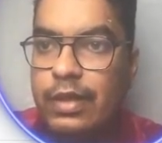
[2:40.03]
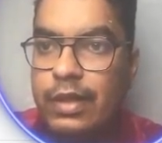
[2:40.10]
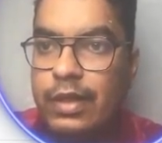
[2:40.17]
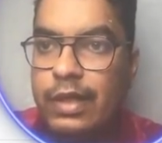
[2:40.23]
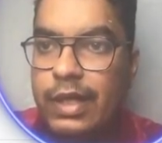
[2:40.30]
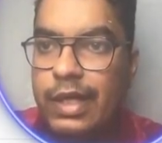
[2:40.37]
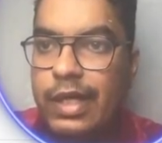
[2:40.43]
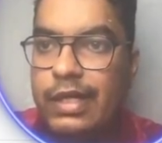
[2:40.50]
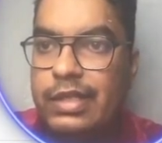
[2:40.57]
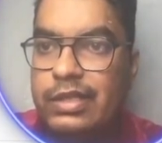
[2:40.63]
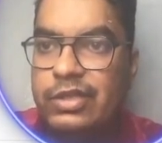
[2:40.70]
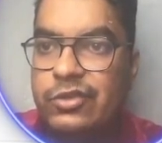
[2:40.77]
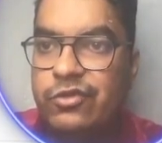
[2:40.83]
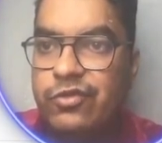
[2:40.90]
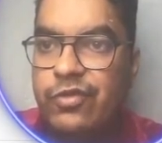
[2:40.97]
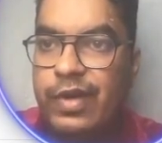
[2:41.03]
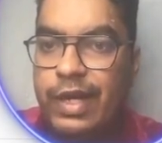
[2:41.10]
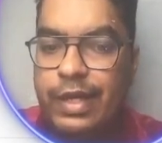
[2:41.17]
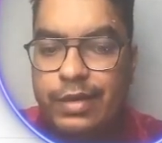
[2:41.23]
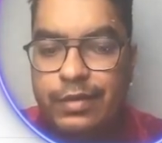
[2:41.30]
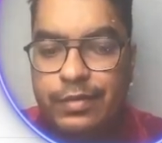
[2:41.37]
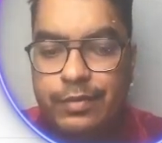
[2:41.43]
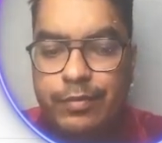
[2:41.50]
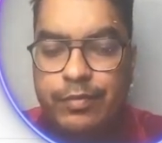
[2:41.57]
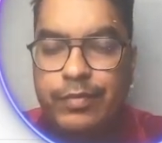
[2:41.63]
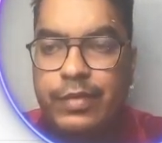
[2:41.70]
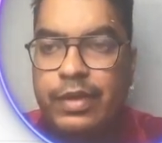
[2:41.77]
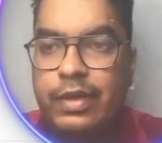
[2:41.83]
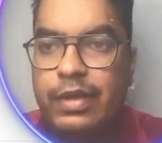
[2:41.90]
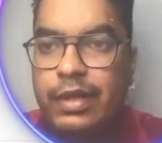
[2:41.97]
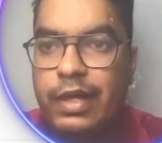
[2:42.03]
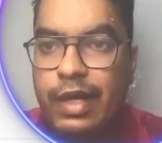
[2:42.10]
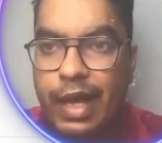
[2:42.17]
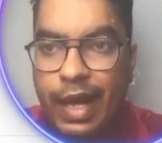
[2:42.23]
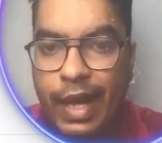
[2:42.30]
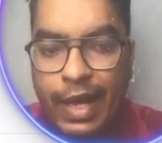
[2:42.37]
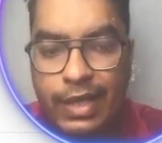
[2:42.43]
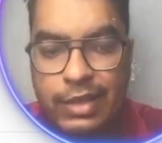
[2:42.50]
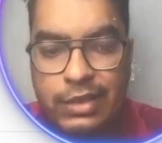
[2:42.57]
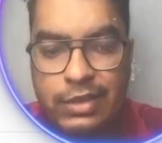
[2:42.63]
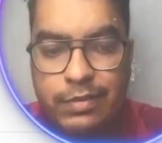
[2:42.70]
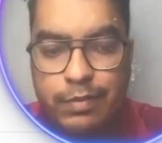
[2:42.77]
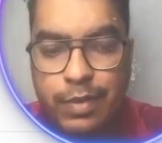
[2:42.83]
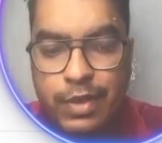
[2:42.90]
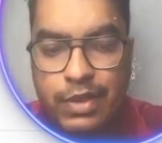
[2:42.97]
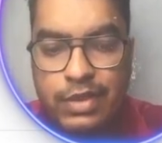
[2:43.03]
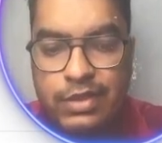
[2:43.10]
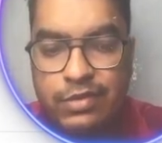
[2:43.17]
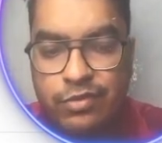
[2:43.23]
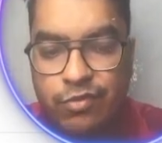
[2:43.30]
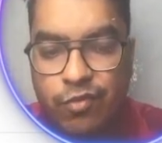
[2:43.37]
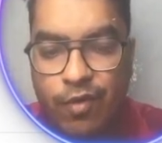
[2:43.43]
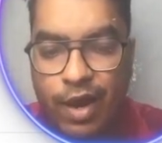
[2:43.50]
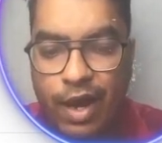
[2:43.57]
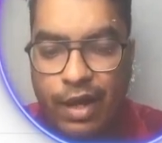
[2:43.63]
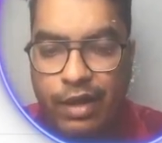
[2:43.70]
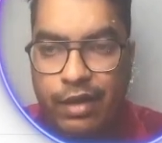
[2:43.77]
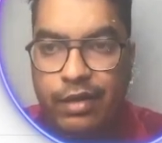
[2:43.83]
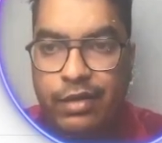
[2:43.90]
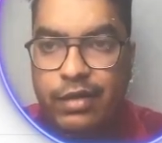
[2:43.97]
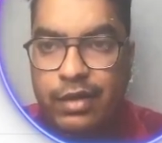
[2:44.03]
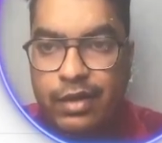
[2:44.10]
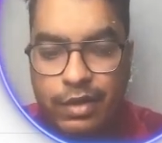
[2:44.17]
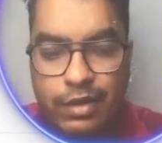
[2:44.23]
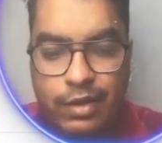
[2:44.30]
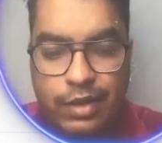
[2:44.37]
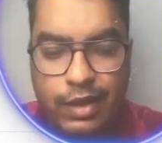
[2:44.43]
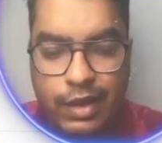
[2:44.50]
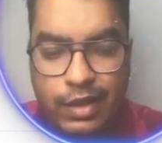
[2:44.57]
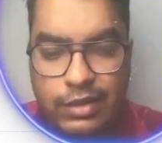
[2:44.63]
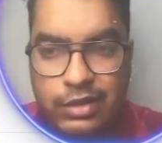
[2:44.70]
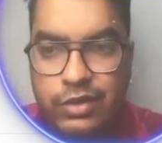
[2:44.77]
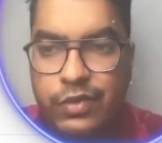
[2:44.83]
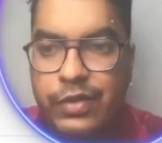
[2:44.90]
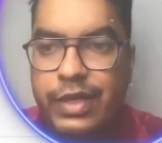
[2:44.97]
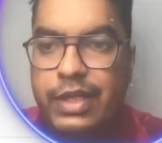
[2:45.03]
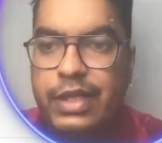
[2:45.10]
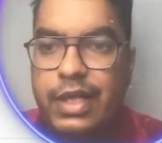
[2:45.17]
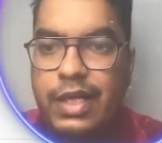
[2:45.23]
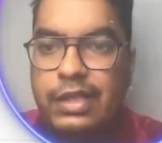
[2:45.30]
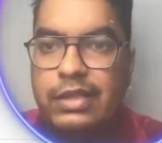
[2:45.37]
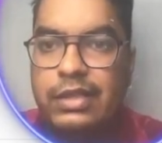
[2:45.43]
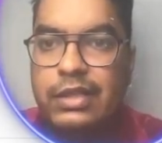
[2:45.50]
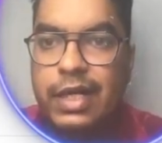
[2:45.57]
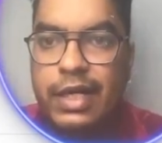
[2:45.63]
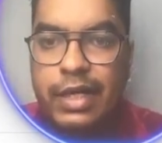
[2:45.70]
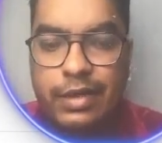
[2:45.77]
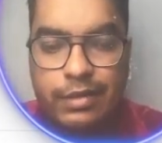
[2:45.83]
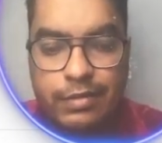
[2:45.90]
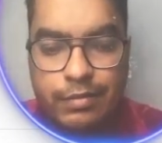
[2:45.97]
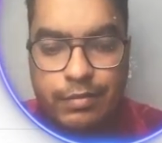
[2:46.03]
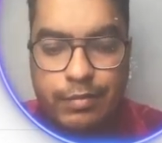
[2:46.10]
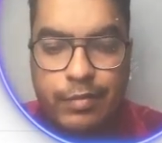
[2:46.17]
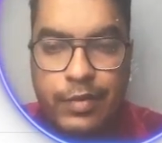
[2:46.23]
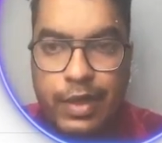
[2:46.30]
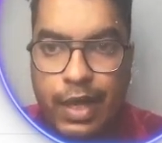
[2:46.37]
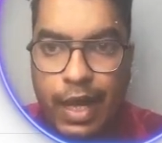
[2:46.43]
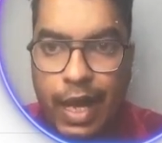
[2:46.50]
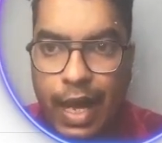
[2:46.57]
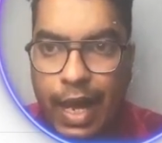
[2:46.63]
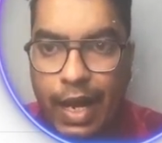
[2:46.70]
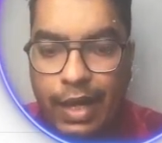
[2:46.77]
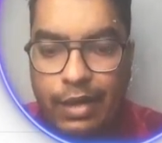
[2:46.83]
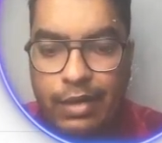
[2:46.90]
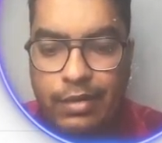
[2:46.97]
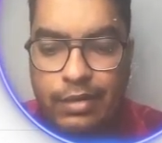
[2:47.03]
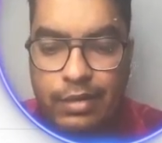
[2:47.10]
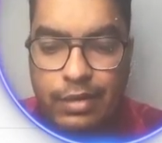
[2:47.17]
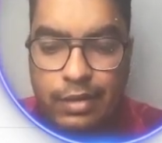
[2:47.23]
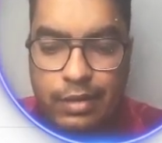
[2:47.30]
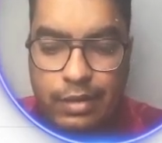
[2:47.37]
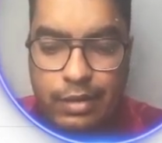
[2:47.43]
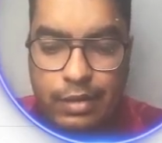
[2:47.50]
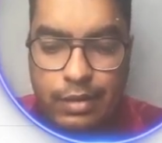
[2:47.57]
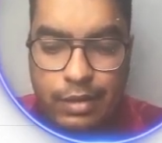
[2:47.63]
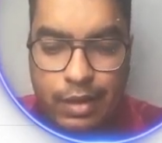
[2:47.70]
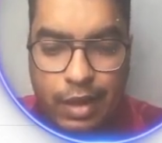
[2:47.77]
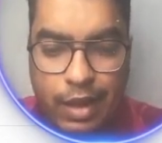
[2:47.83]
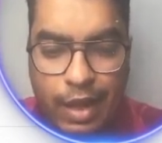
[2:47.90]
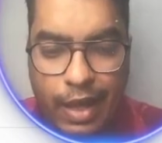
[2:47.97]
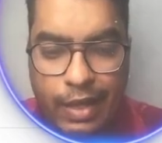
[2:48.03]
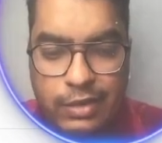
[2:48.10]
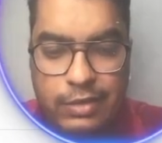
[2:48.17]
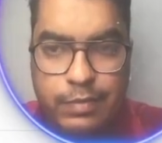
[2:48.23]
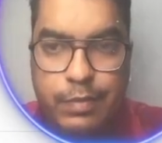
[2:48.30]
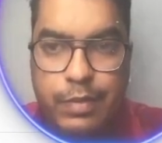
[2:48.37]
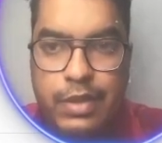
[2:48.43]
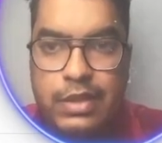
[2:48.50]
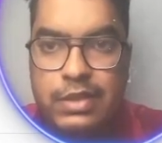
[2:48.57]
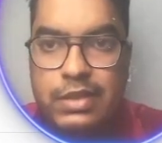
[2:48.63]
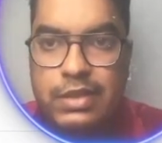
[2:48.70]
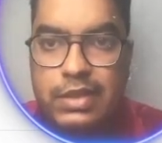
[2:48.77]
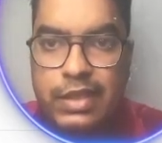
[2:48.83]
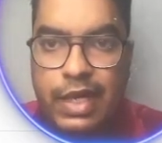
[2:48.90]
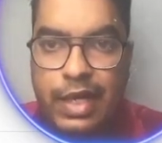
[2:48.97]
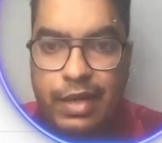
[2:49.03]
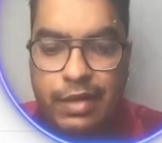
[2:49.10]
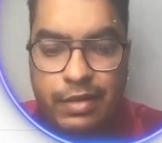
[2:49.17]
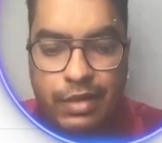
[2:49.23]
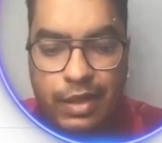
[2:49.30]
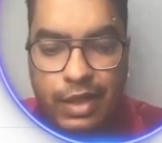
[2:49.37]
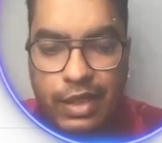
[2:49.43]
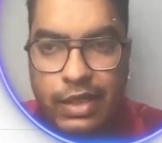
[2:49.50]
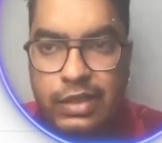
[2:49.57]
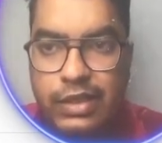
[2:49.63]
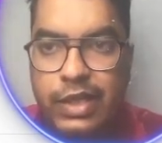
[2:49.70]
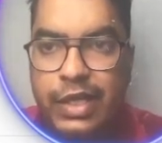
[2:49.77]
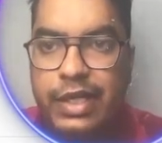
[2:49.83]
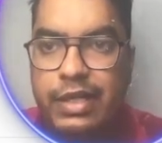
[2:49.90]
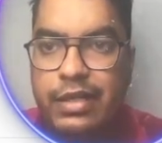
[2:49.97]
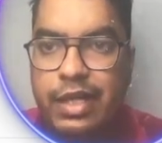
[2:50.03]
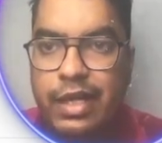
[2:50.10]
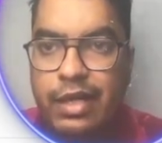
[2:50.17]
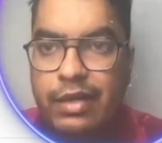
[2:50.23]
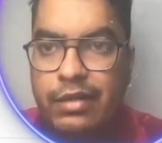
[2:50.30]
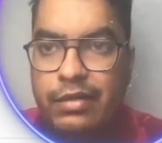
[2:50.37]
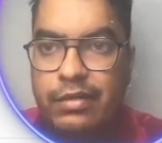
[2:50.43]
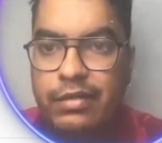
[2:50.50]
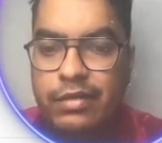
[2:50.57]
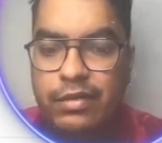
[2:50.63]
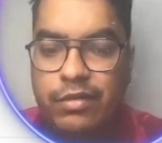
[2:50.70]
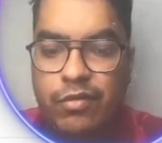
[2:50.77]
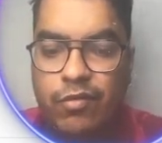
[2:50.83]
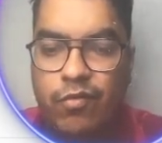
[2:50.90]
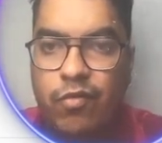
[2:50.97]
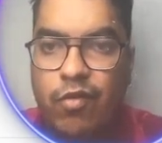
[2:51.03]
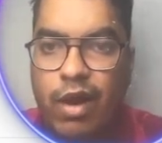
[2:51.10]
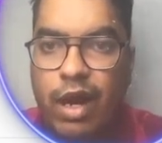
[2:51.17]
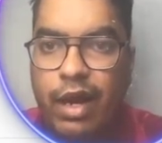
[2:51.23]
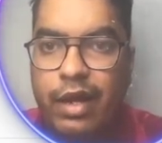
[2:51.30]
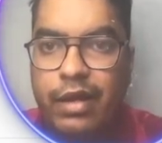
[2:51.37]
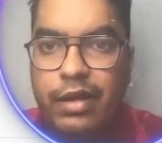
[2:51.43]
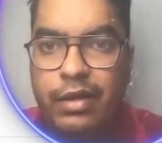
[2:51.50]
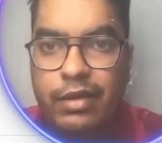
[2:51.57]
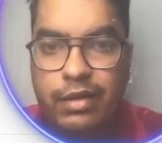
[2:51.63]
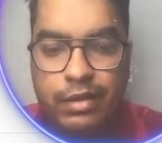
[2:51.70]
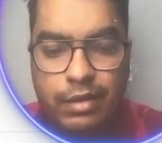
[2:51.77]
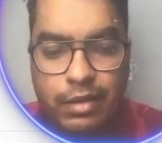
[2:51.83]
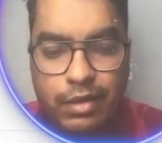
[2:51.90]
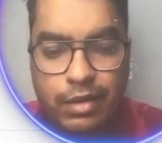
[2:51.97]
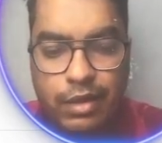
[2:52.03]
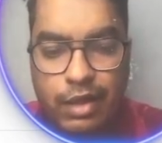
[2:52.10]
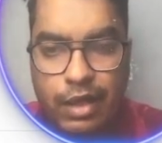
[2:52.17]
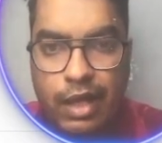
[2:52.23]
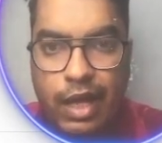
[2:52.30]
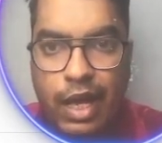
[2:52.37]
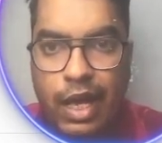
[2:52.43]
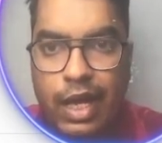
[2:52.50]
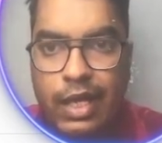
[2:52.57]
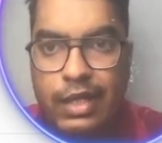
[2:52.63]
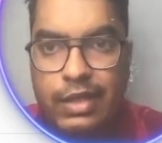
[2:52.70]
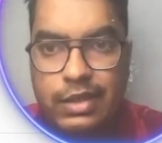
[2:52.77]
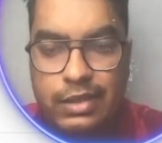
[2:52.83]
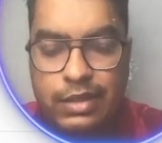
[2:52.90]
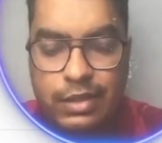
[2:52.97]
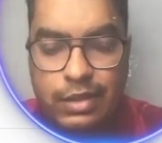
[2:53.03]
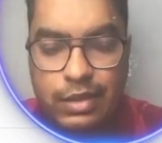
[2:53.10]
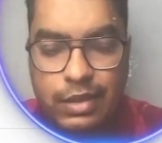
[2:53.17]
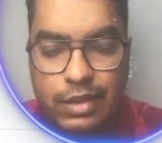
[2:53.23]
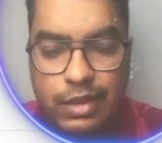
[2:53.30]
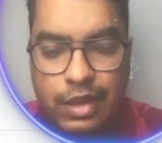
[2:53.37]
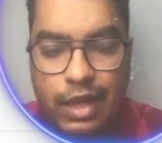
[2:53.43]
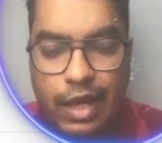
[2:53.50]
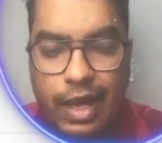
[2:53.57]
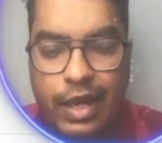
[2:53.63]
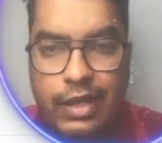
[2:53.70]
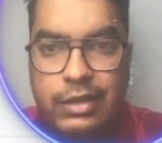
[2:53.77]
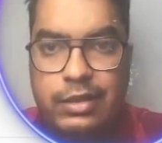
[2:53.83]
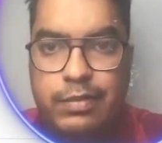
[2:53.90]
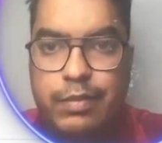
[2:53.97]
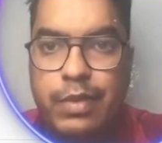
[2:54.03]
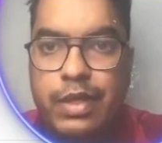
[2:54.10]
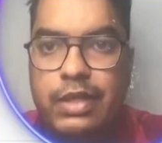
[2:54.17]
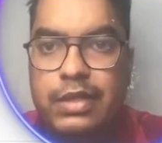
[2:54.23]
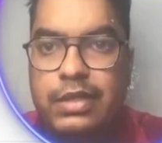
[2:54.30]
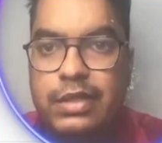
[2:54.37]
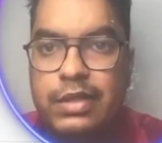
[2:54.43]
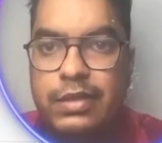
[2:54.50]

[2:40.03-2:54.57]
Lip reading: case when x plus y is greater than z and x plus z is greater than y and y plus